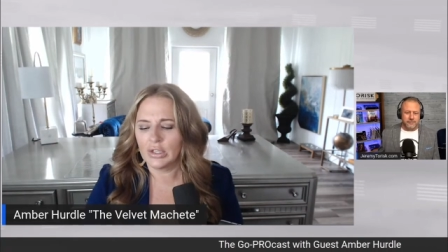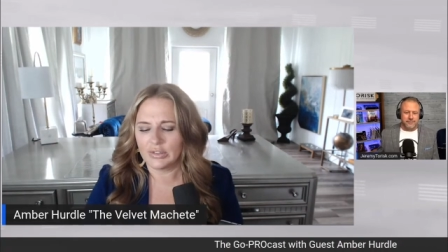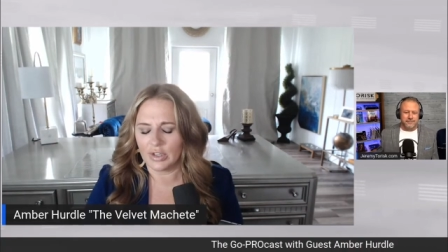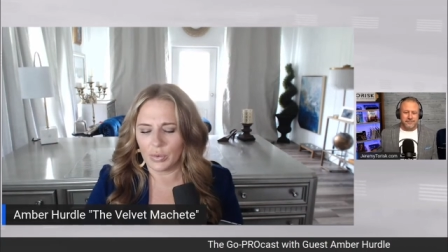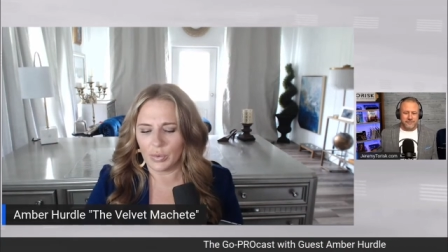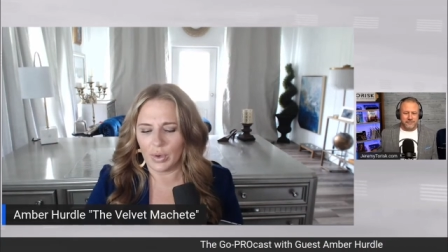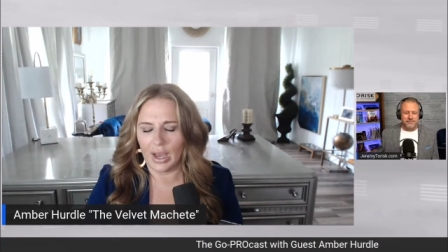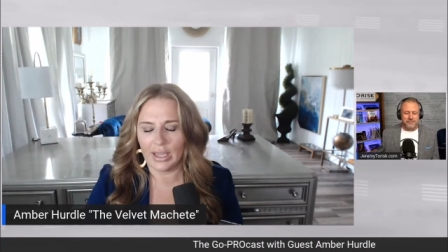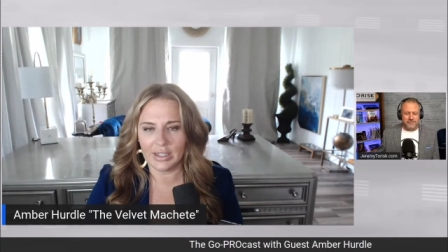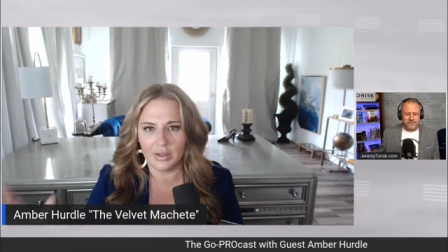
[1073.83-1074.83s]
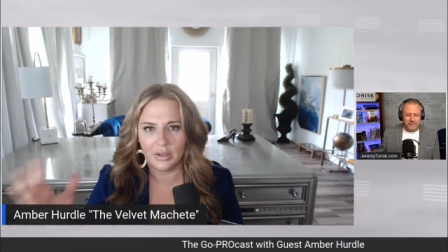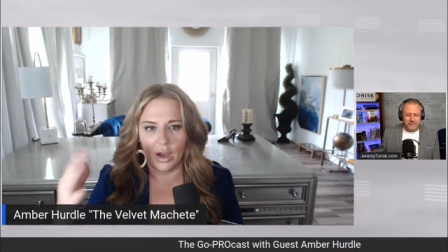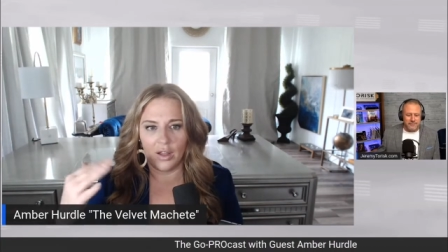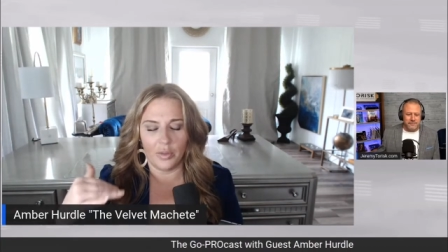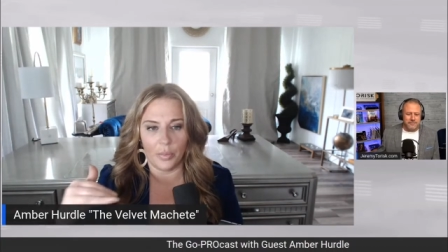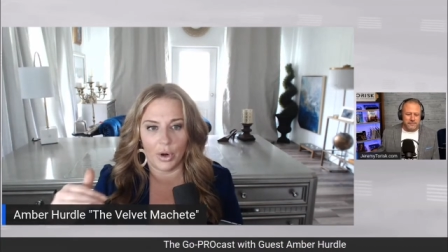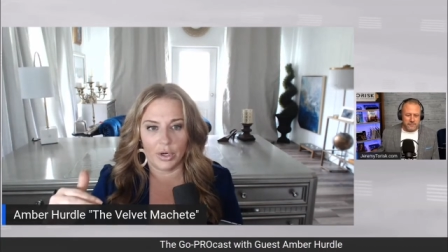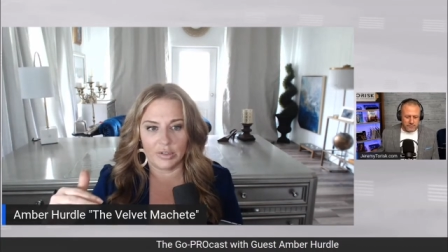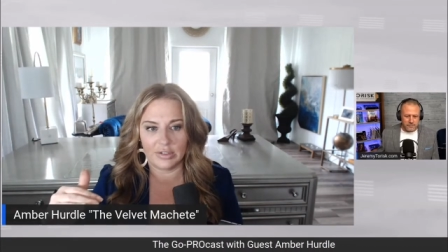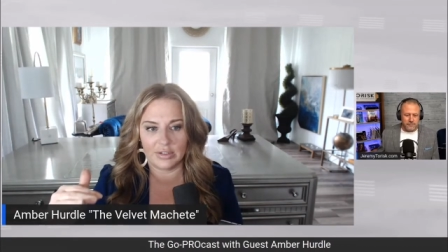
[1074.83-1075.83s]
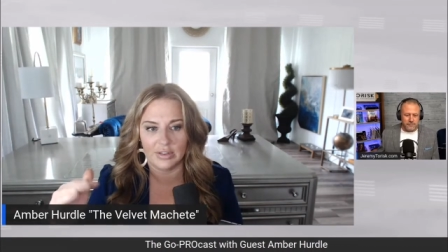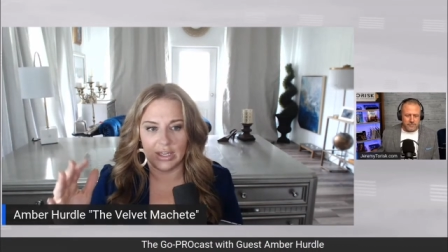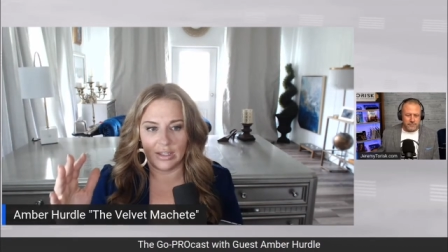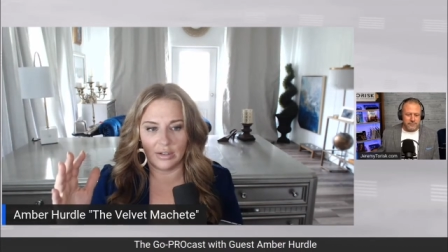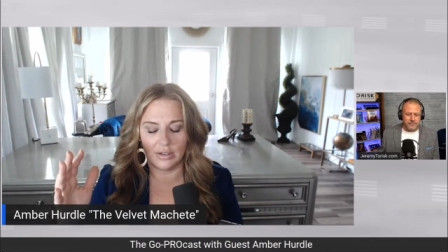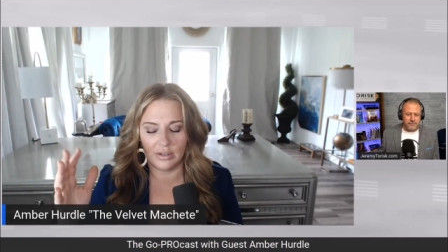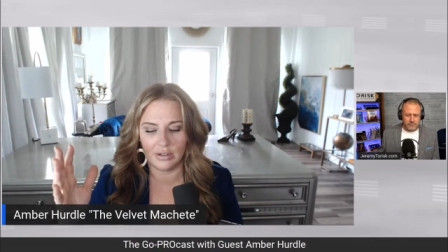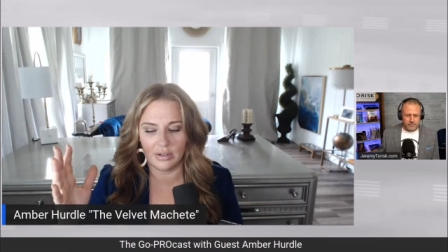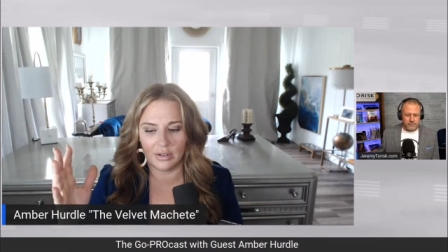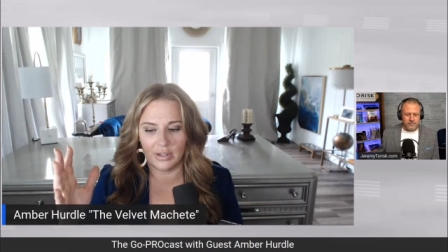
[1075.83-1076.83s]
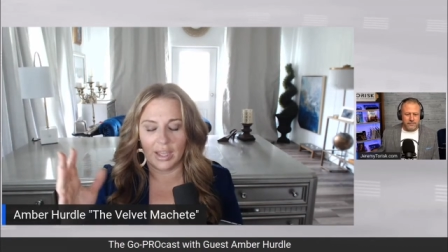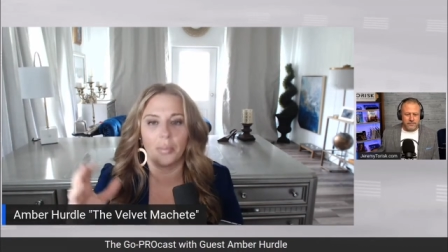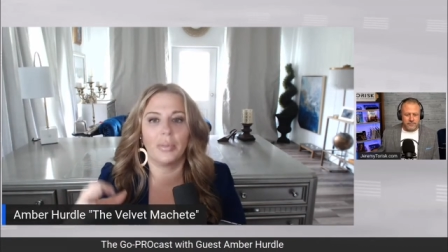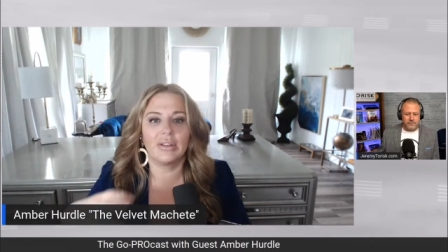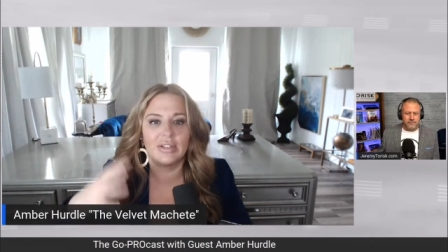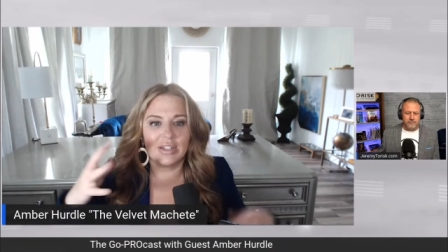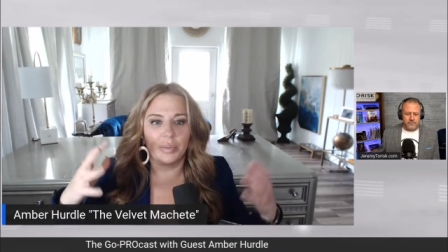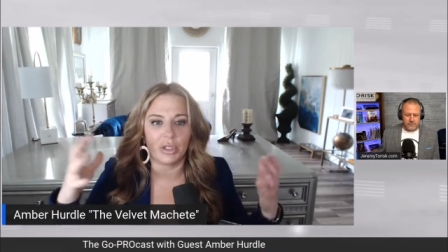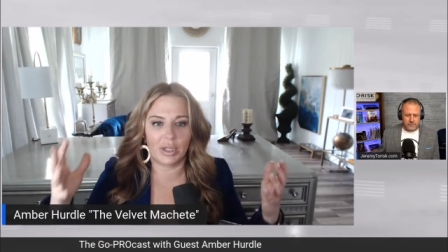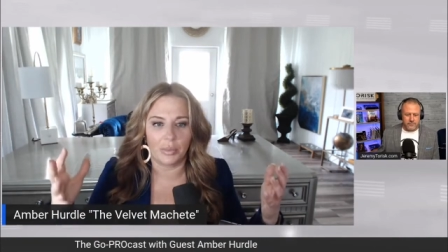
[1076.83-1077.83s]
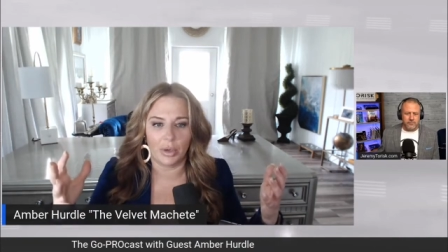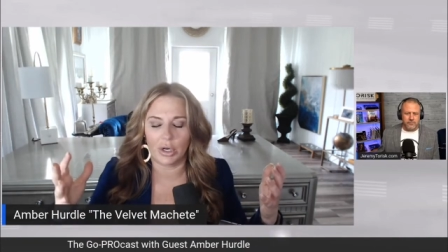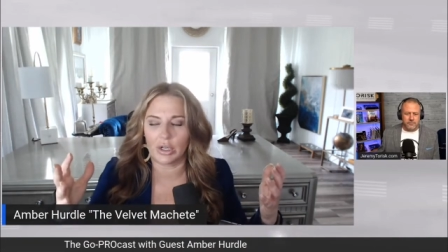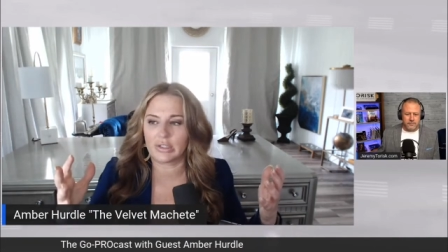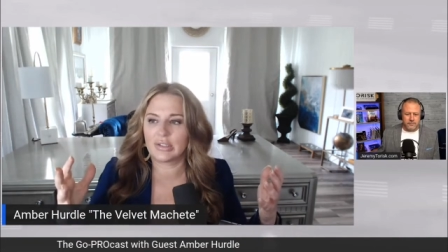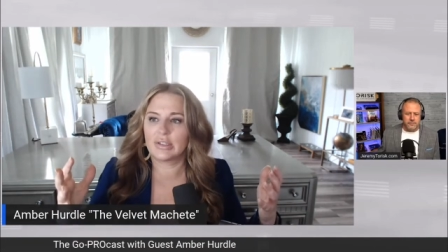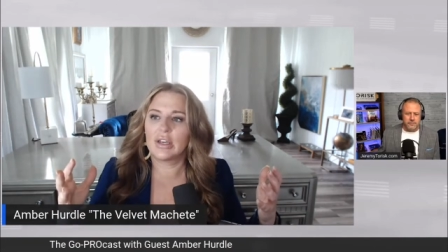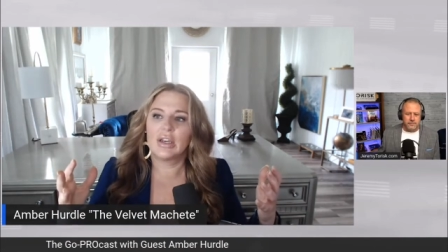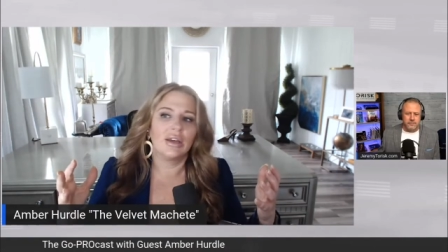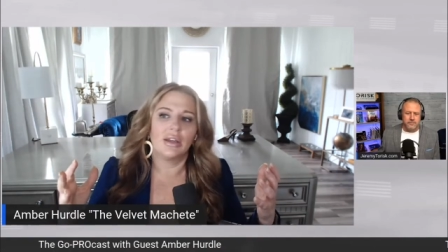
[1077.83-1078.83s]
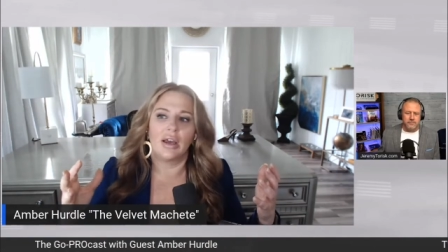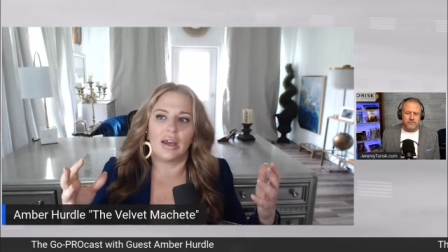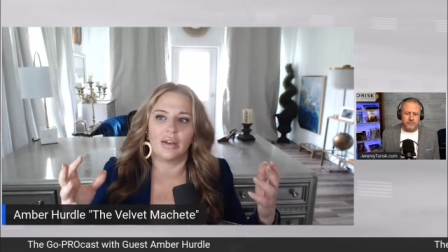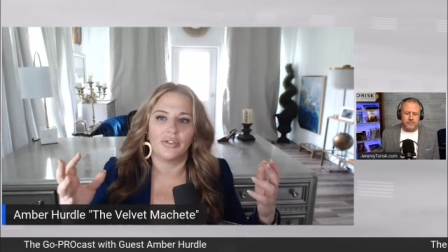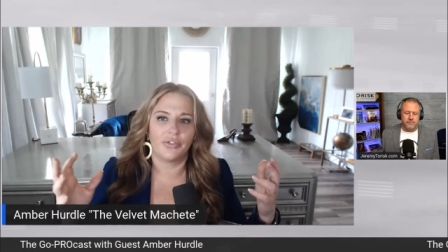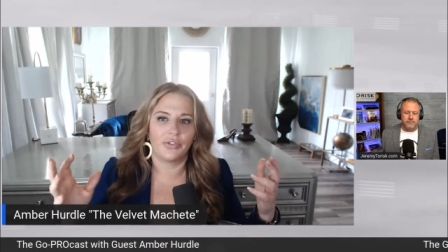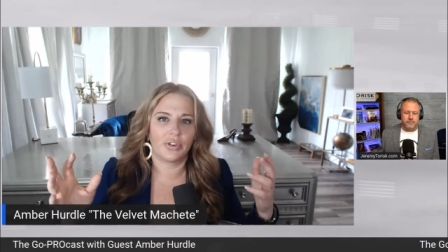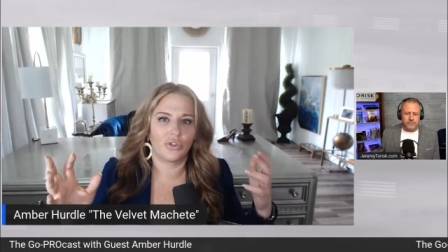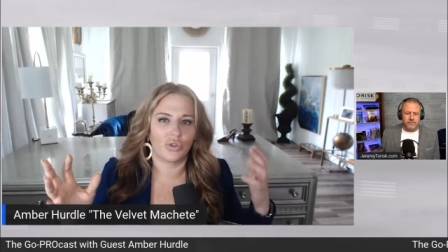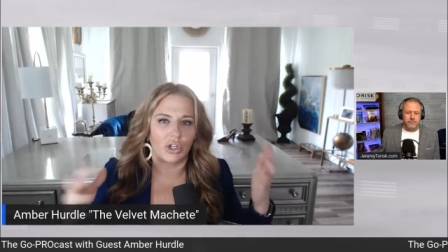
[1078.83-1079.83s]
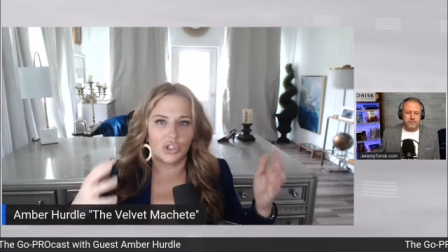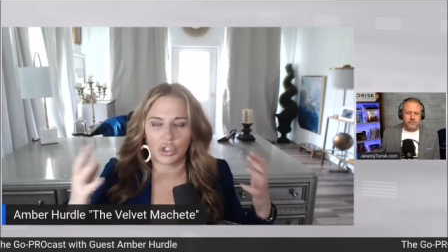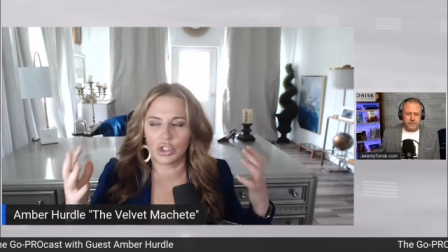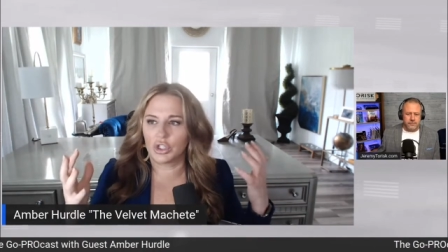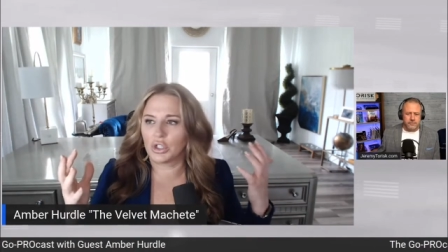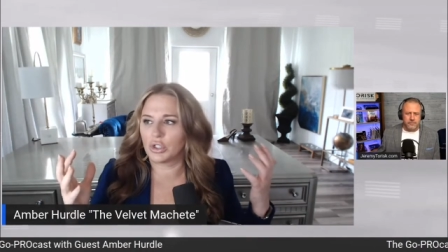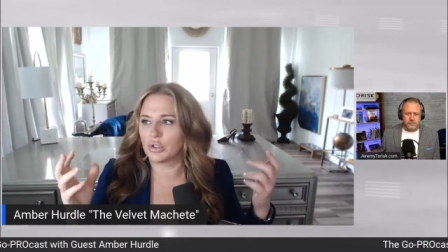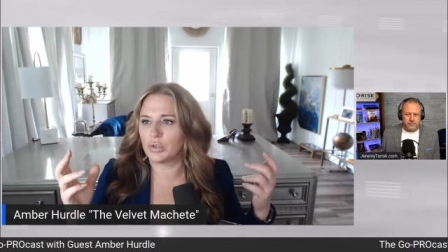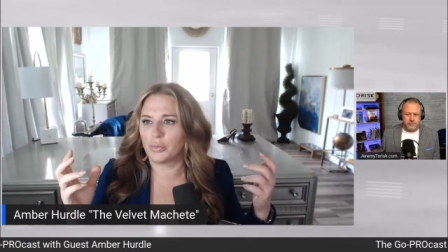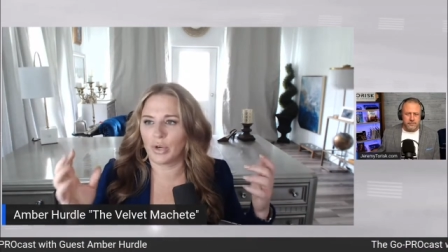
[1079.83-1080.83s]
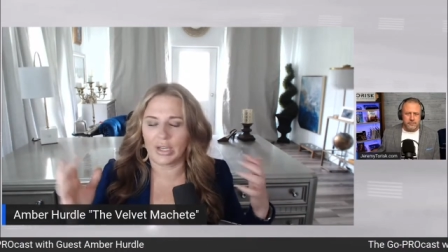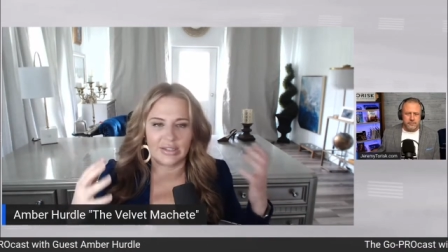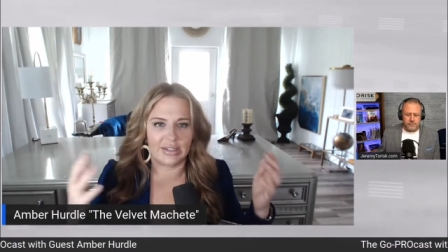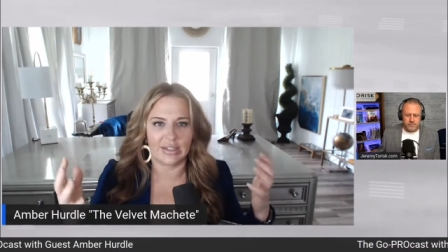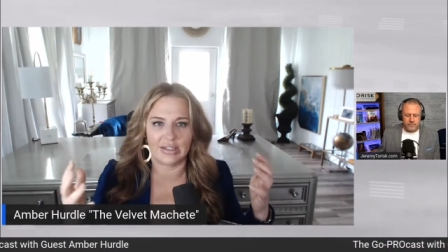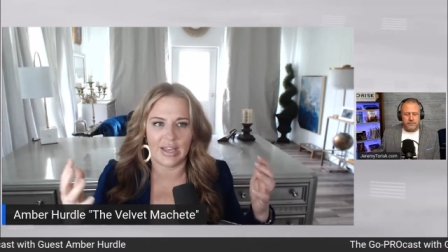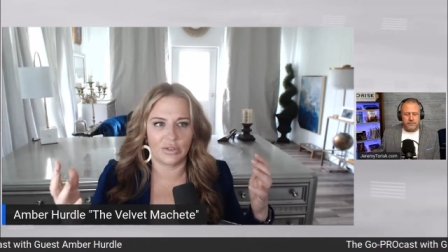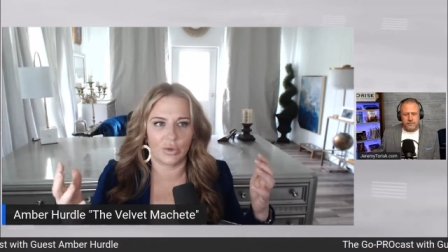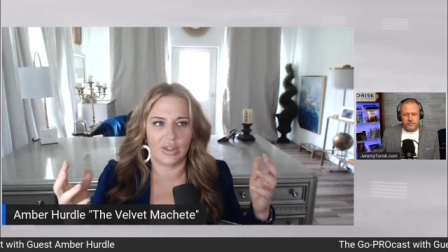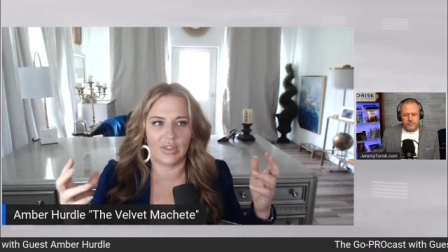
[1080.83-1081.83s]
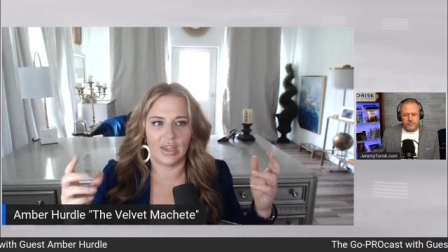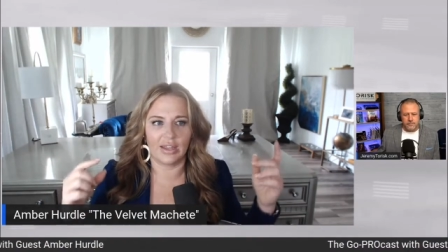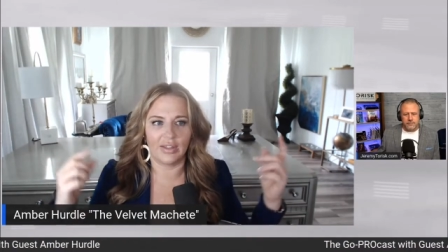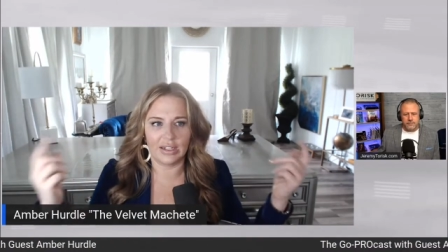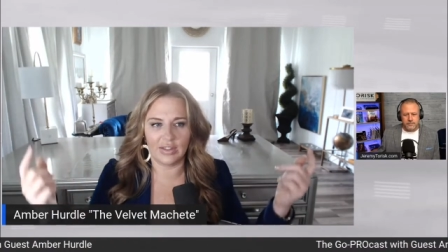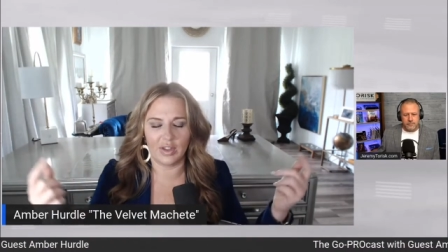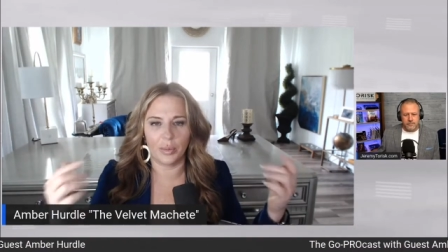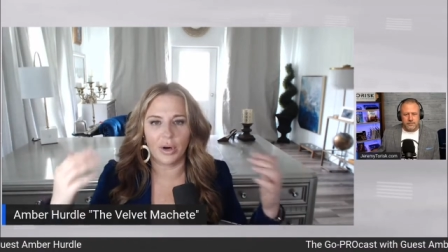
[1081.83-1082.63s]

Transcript: So I did all the parts that like business building parts uh, structure processes, that sort of thing. And they did their